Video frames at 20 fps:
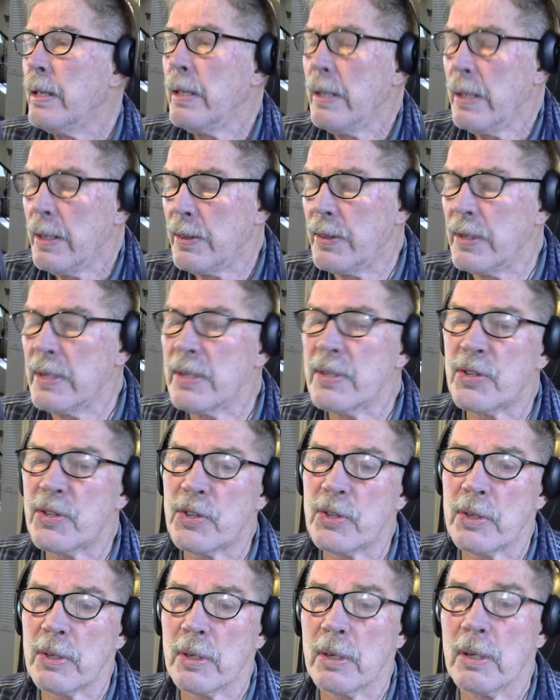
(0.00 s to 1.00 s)

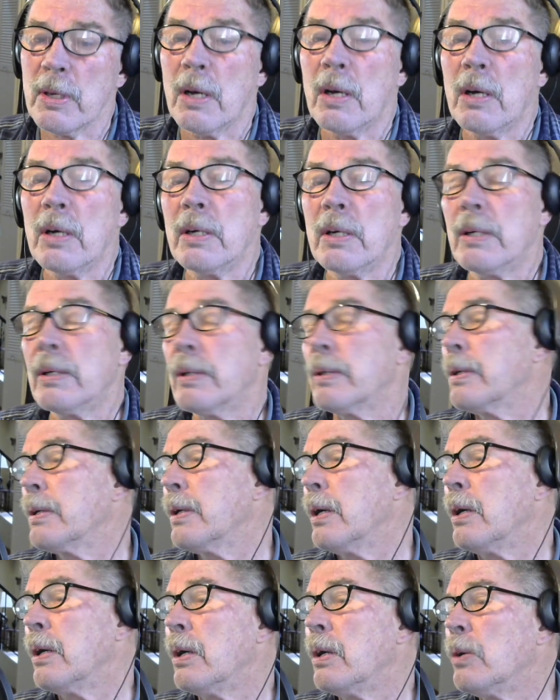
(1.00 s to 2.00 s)
this
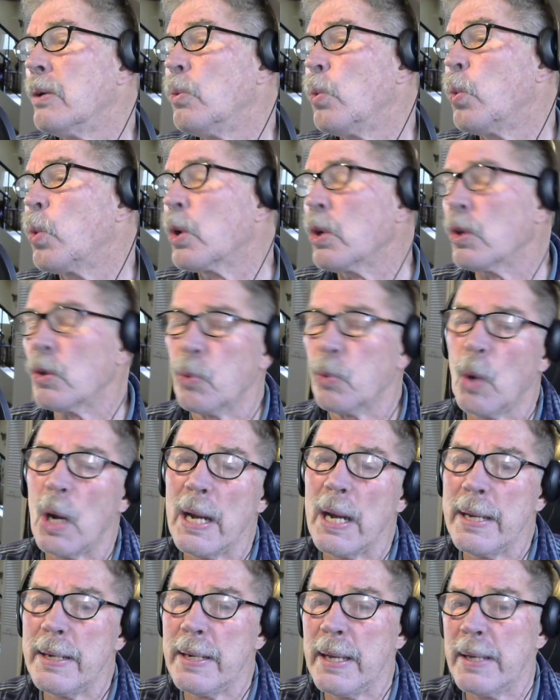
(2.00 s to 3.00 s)

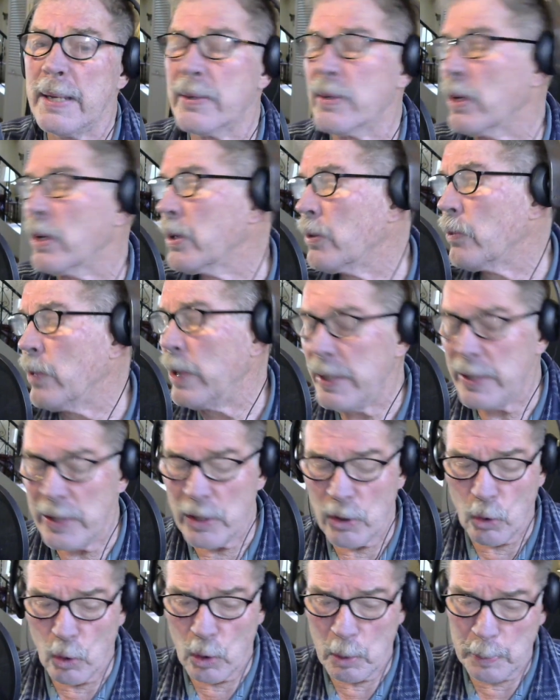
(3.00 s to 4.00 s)
worldwide and on radio
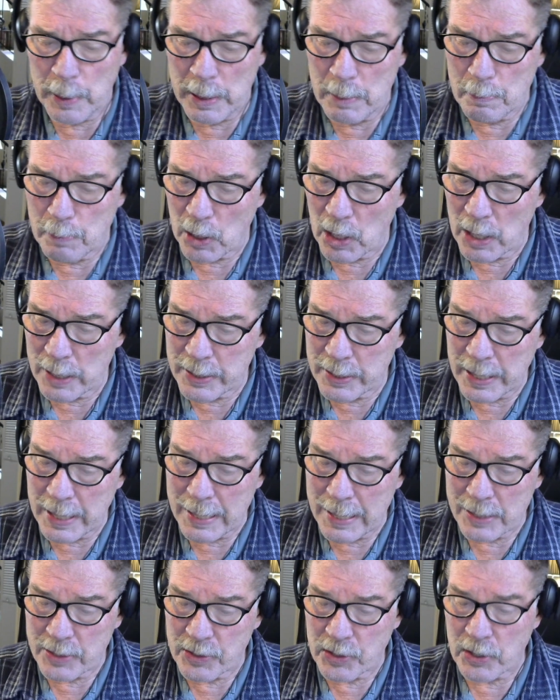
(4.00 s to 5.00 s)
will be
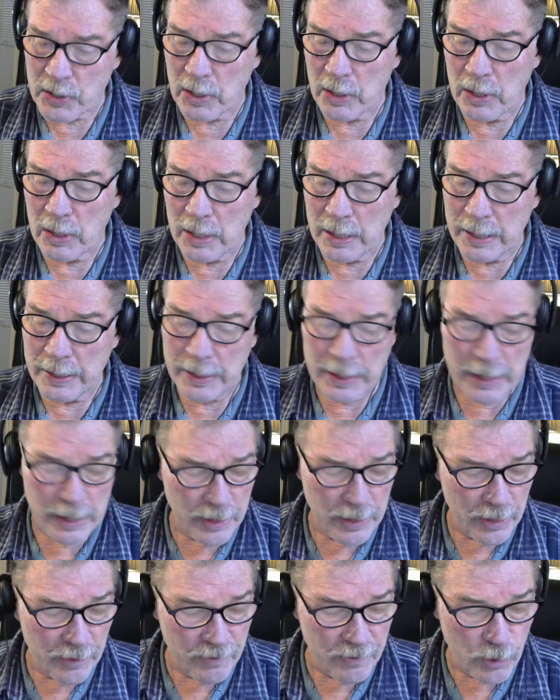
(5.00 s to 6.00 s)
broadcast on
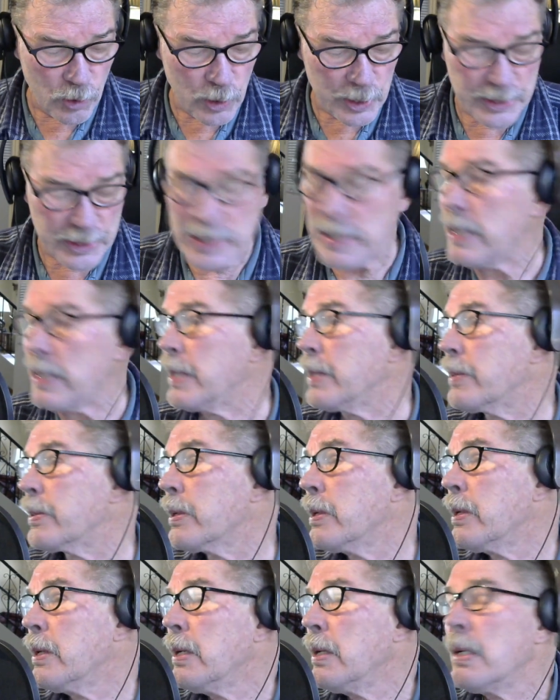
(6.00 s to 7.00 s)
the 14th,
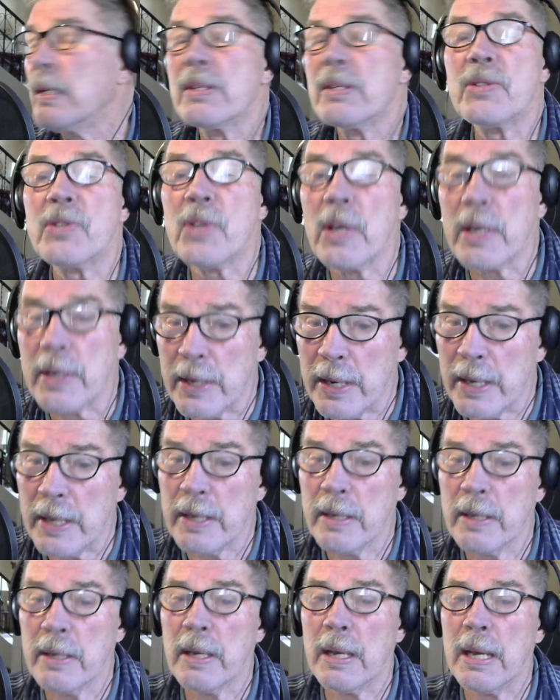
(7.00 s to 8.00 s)

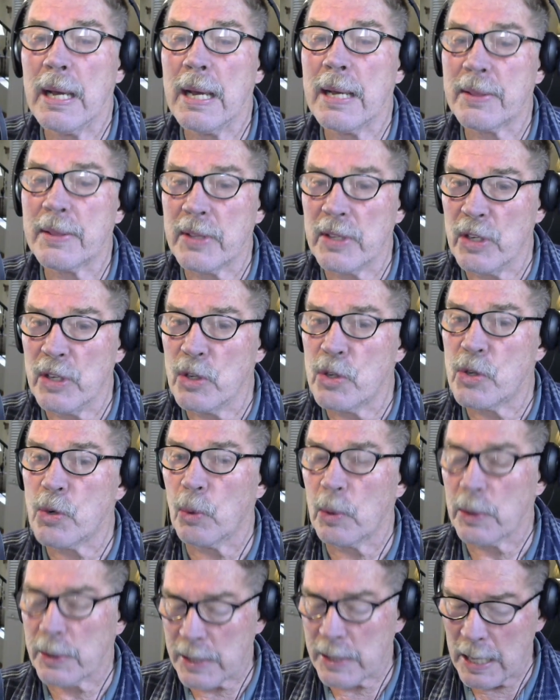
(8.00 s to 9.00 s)
Sunday, at the
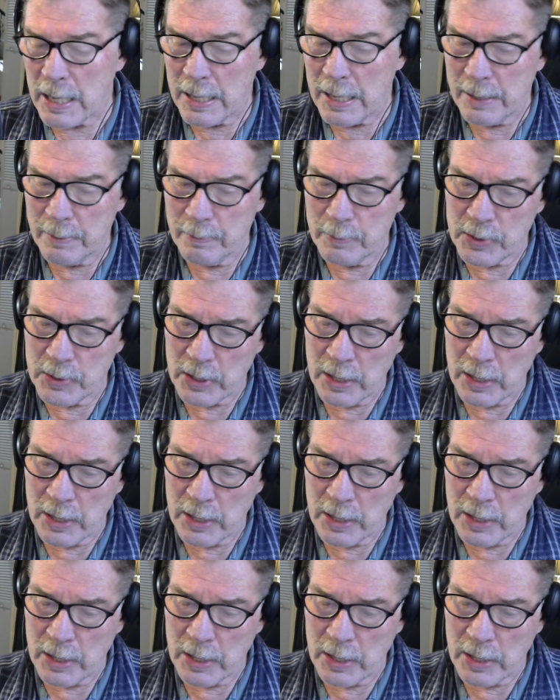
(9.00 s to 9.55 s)
usual times,